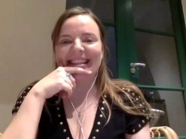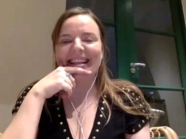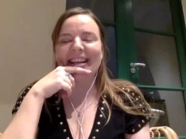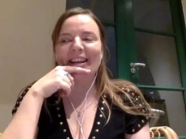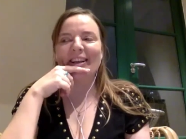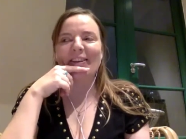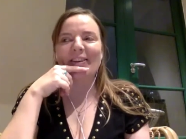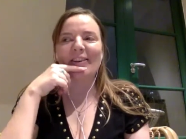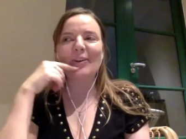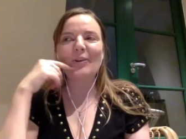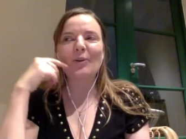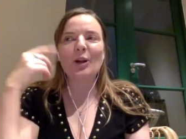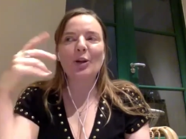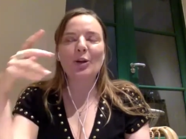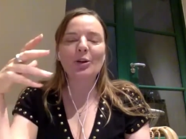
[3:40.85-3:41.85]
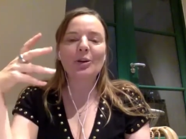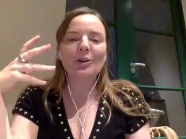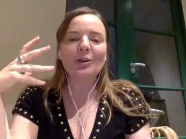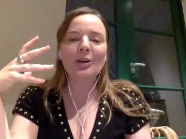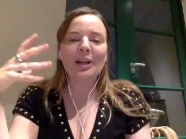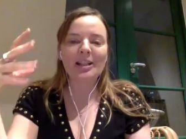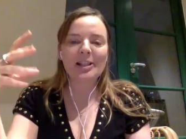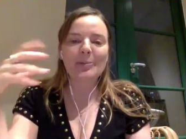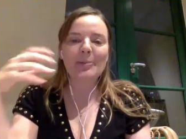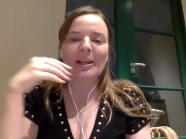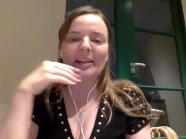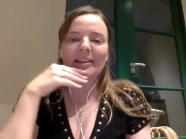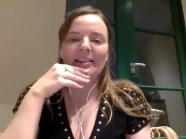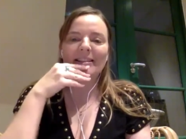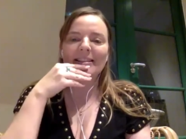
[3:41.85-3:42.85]
And in your
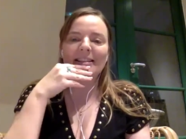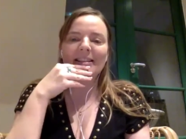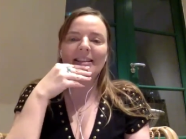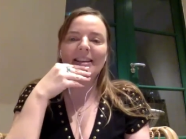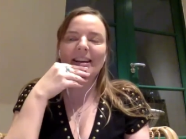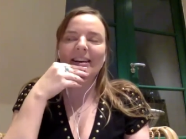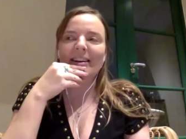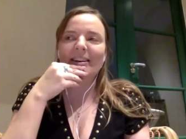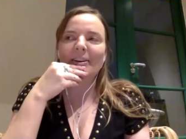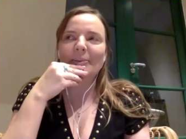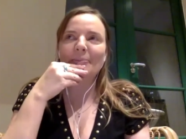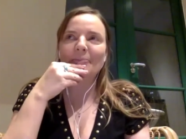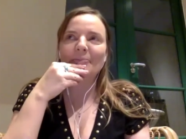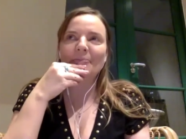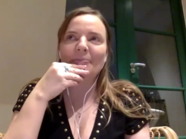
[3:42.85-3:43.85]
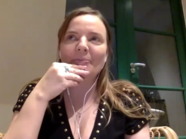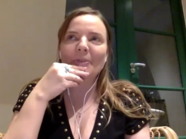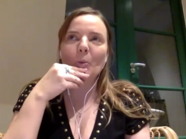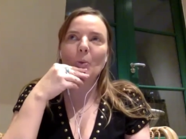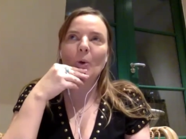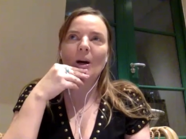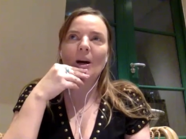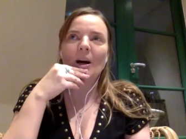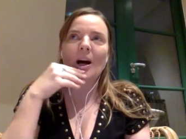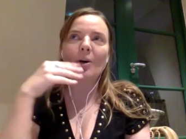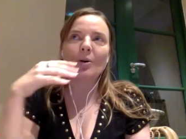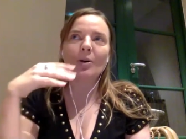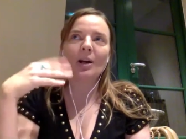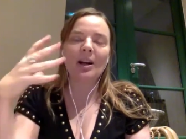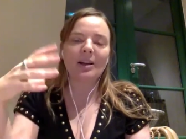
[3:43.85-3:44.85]
experience,
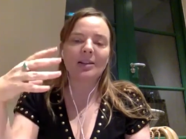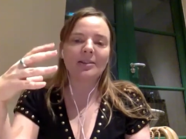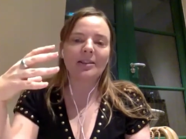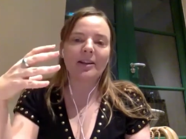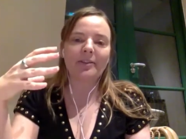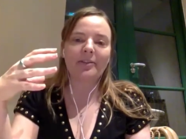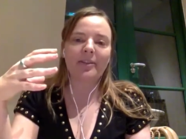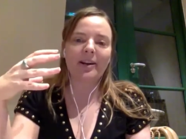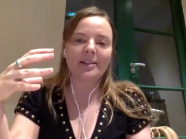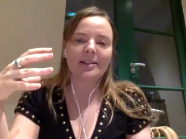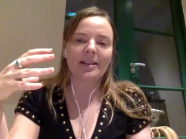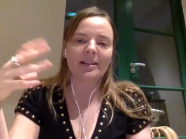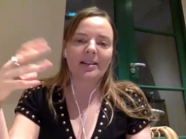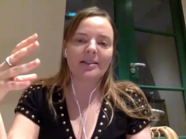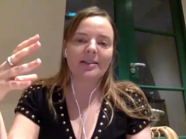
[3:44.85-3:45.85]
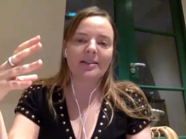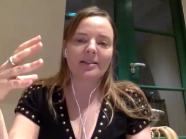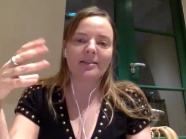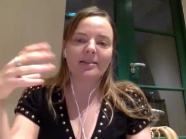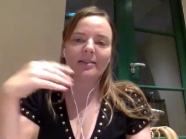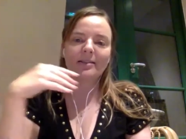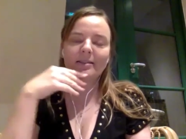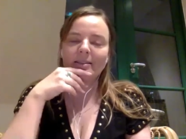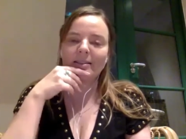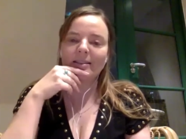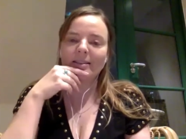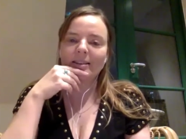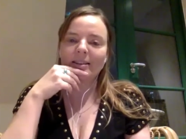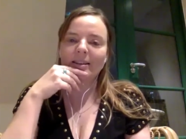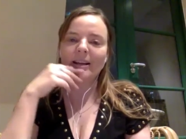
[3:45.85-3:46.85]
how clutter affects us,
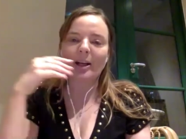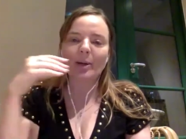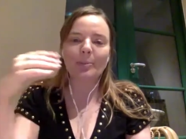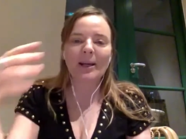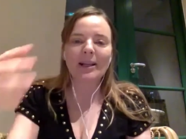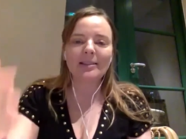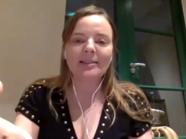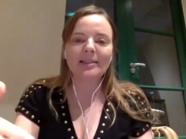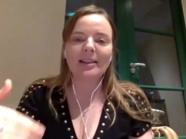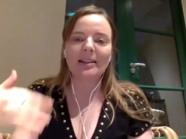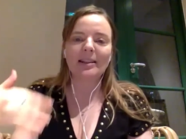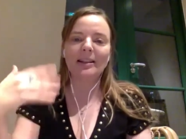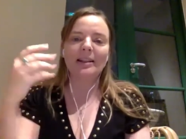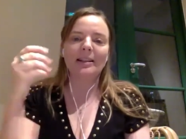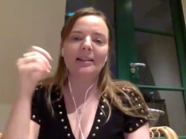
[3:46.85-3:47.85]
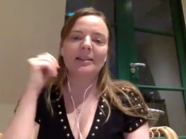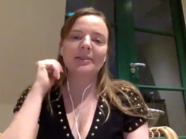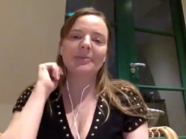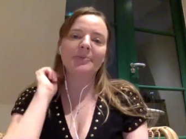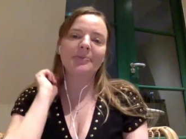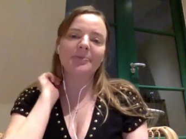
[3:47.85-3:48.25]
like mentally and...